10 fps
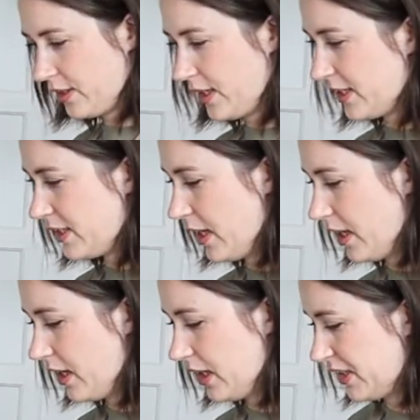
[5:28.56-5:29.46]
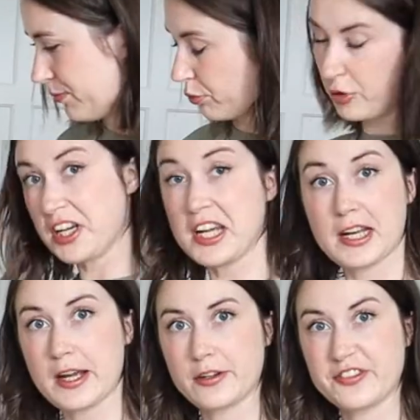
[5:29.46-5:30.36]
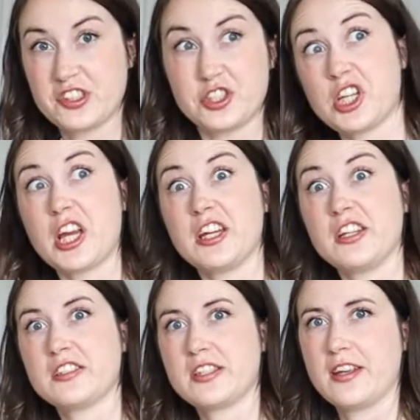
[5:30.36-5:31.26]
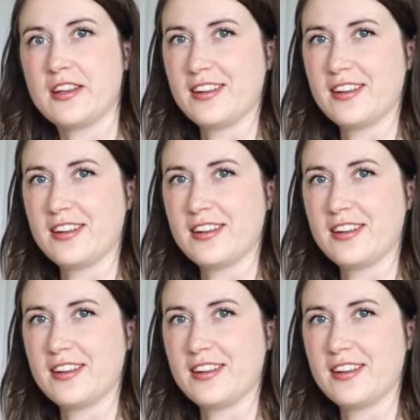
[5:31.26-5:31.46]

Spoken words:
so let's break it out of its chains.